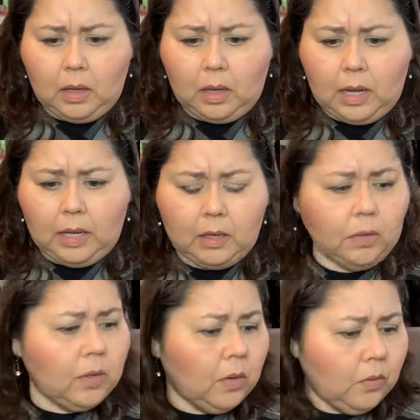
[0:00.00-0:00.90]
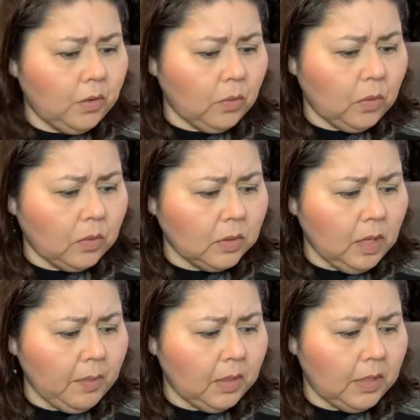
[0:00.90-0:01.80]
I don't know if it will hold
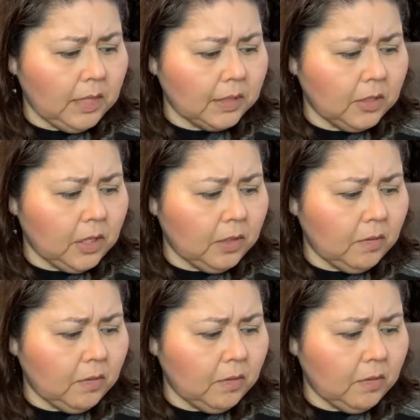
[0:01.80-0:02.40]
up in the desk agenda